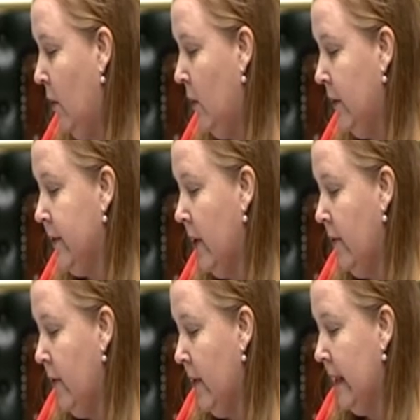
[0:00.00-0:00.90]
also
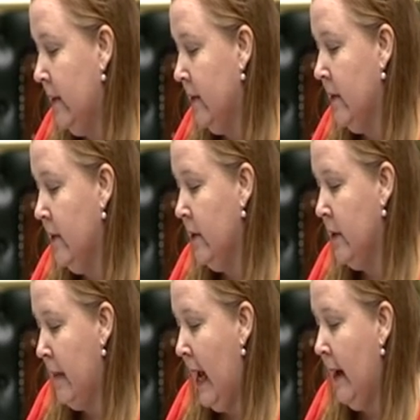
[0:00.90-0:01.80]
very concerned
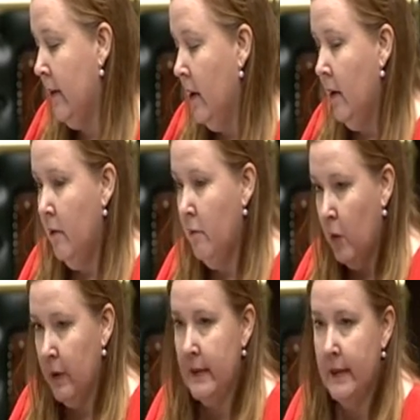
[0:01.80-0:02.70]
about
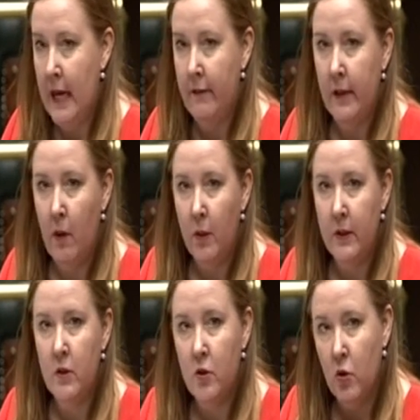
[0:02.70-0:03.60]
modern slavery, and I
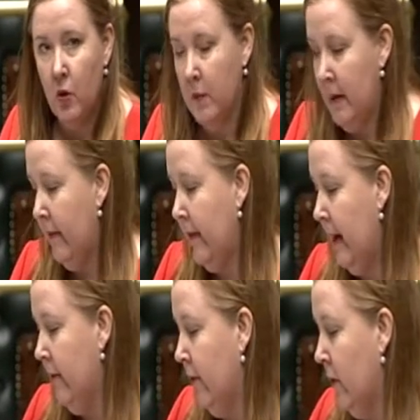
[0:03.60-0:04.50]
wanted to talk about
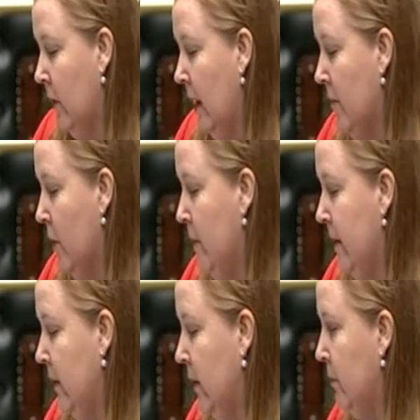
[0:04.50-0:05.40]
that for a
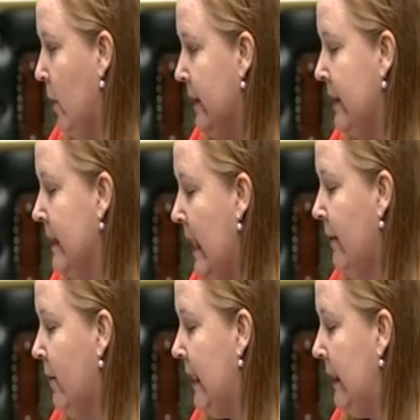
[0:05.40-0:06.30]
moment. You know, modern
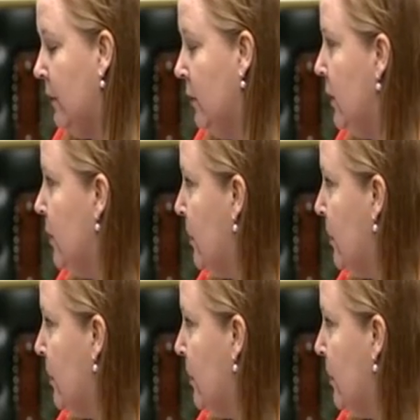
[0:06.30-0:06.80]
slavery includes